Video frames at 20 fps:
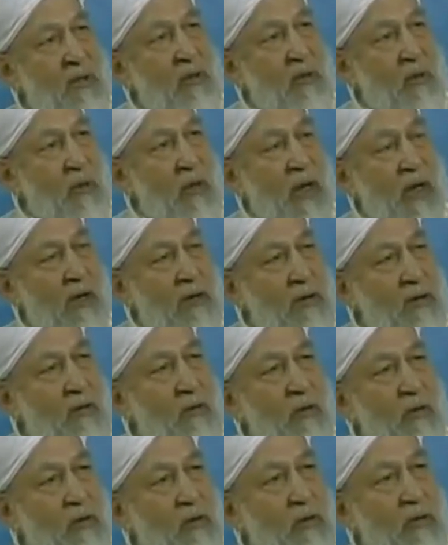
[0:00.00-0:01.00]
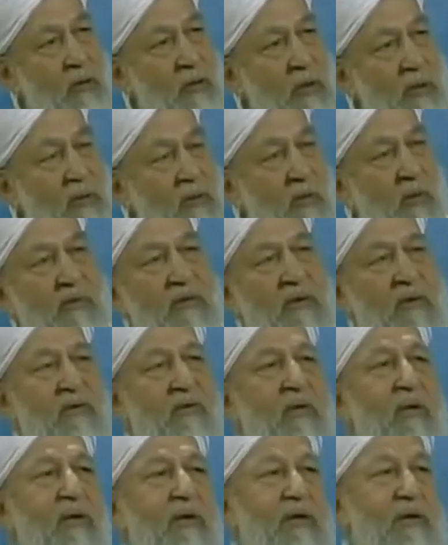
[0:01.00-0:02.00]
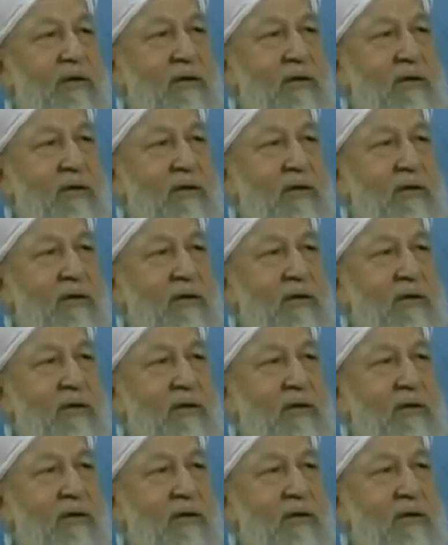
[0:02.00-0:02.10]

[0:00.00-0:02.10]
Quran is going to be a prophet of God.